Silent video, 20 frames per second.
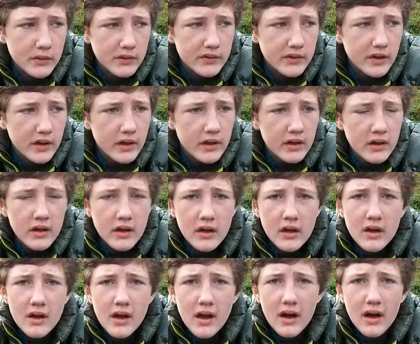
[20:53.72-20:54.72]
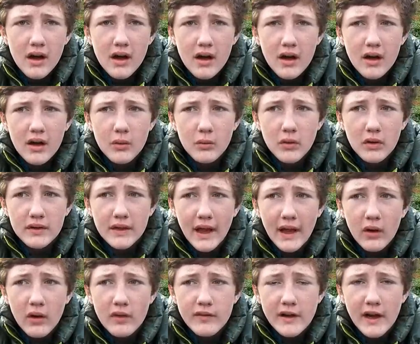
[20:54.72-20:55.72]
it was that, well,
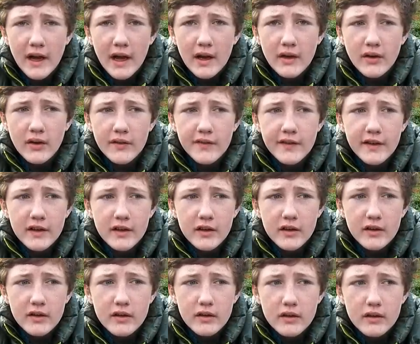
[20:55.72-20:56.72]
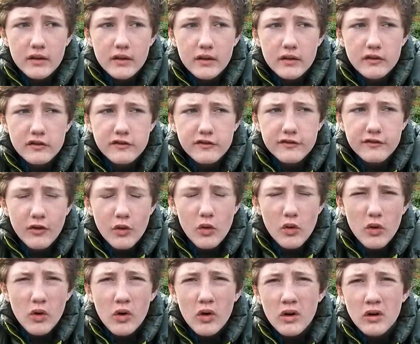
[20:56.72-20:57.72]
now I've had, I think,
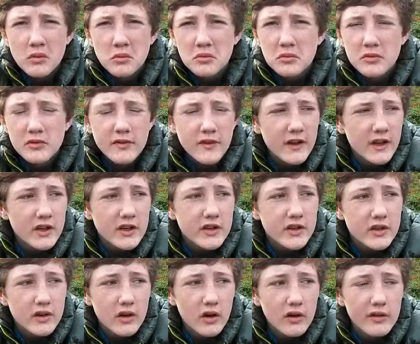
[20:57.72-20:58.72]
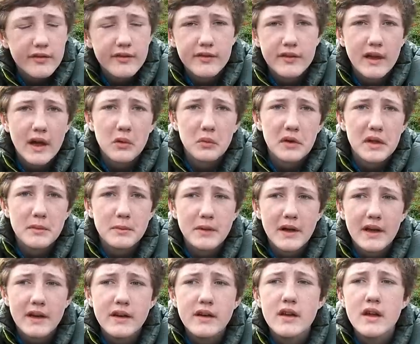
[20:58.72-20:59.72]
4 fish off that weed
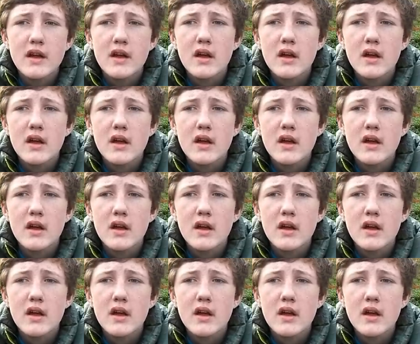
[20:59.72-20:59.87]
bed,